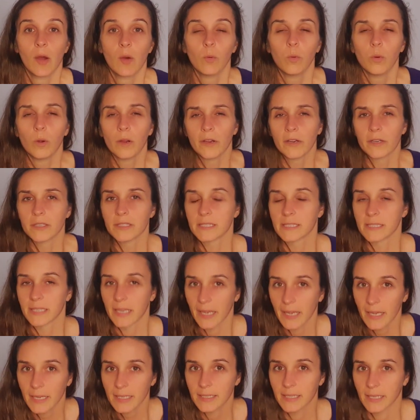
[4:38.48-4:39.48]
Whereas
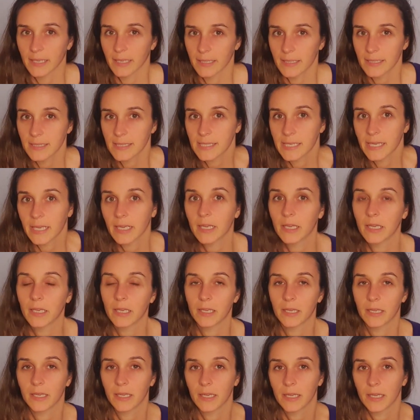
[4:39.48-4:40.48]
nowadays,
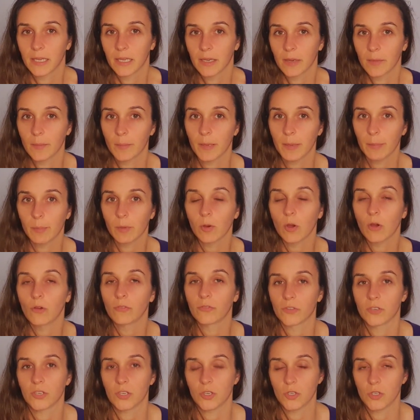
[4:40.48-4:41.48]
people
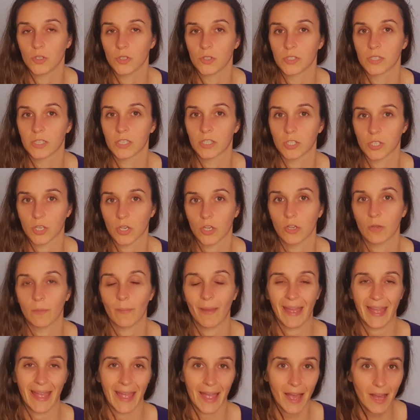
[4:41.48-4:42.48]
often use the term
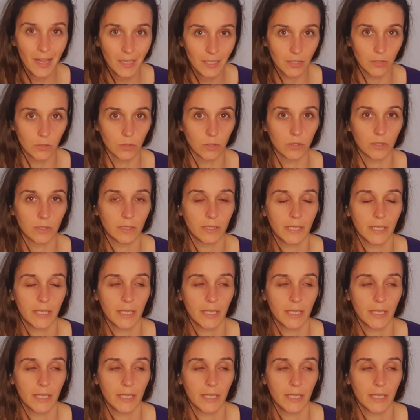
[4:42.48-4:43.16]
outlaw